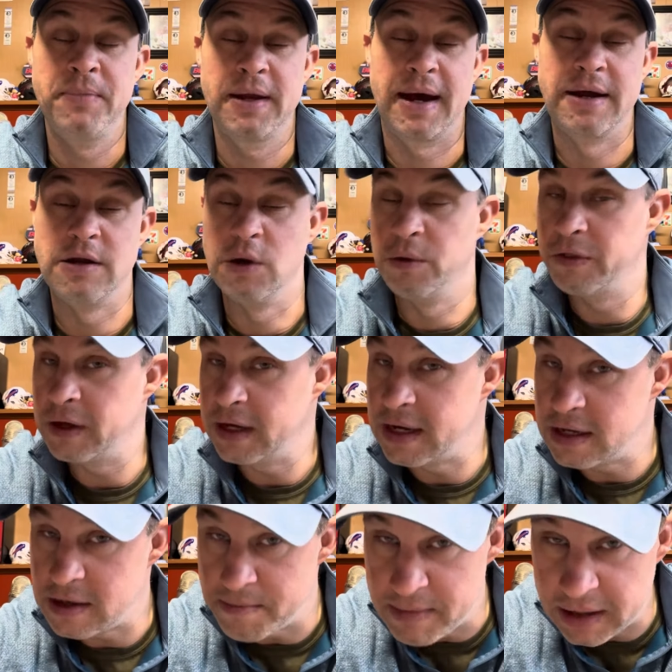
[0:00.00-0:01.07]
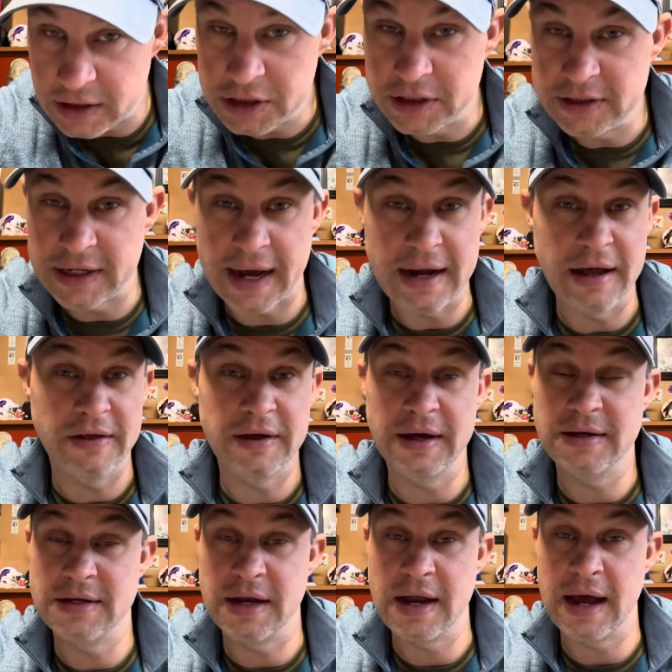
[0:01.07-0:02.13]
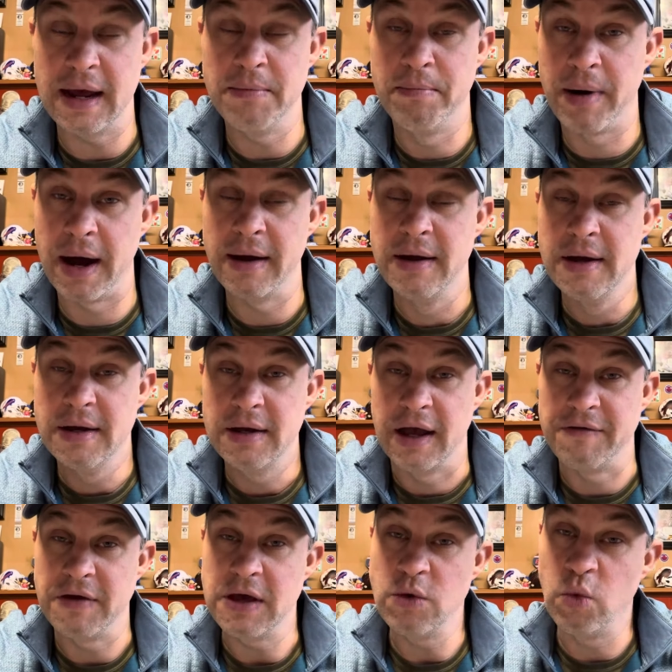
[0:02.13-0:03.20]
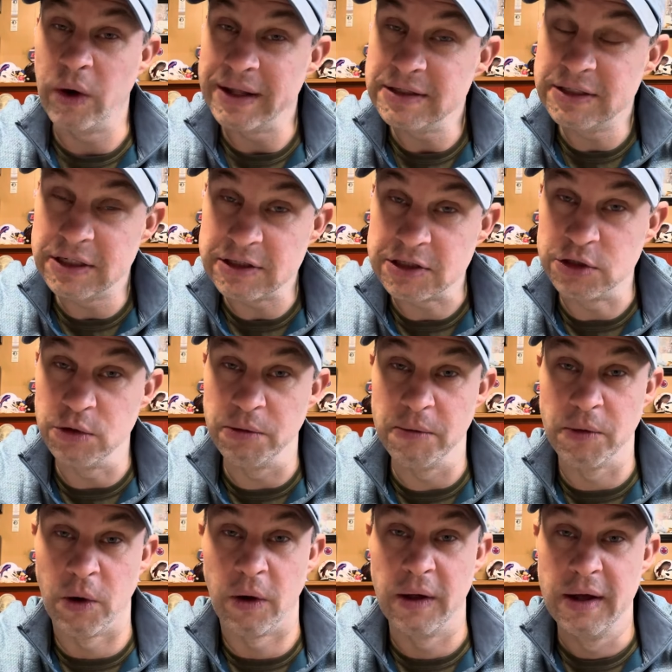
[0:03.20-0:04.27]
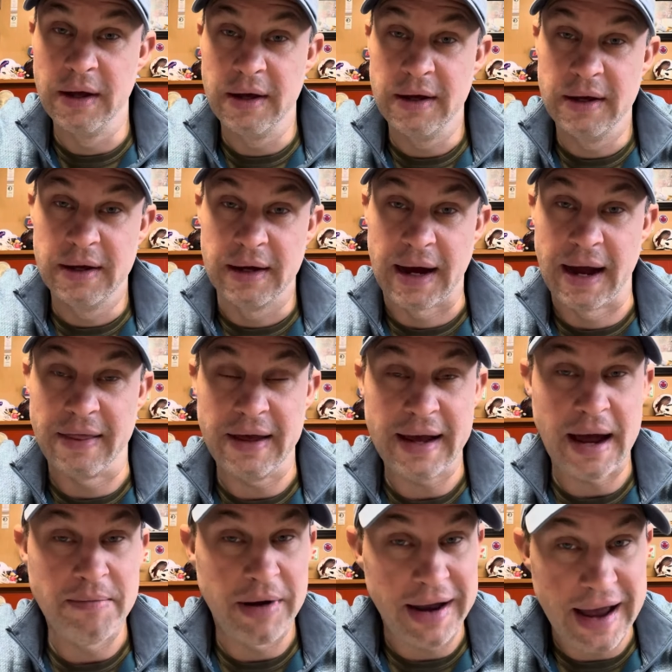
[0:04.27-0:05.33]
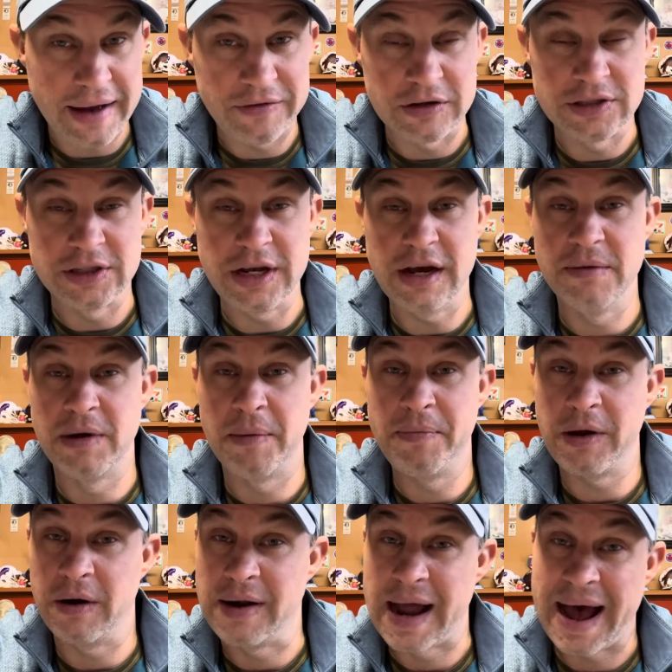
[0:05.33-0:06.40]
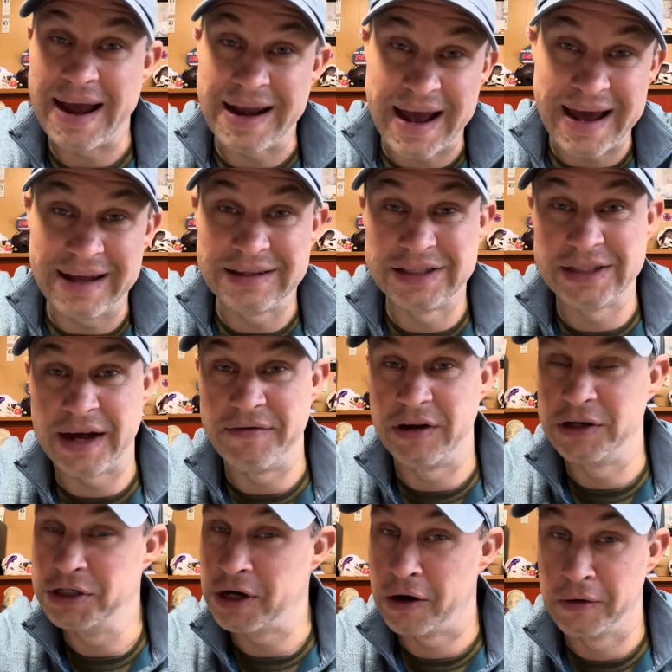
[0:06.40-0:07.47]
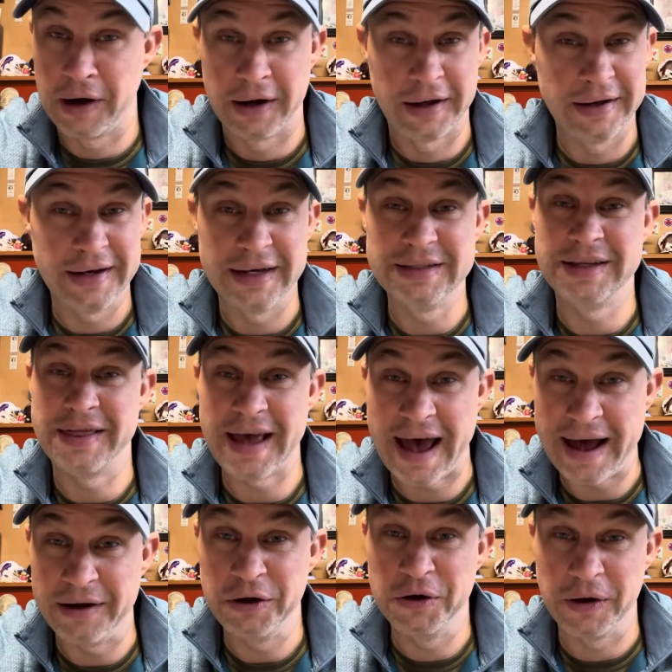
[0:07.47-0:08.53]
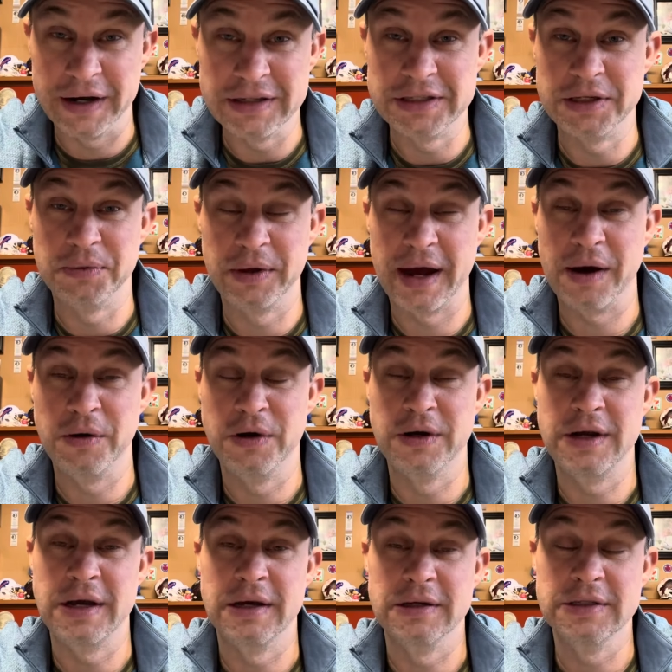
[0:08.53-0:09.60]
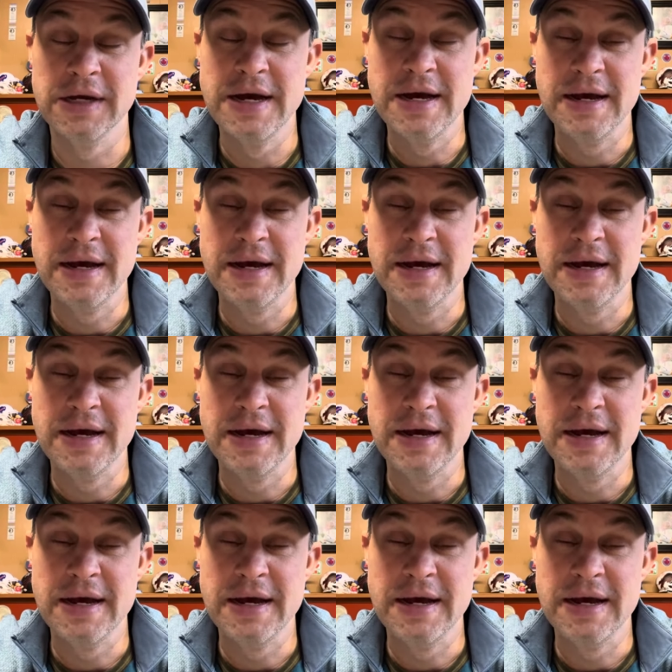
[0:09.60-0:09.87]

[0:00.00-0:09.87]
I don't think he diminishes anything today, but if he wins this Super Bowl, I think I might have to sneak him up there 9-8-7-ish already. It's that crazy with how good he is.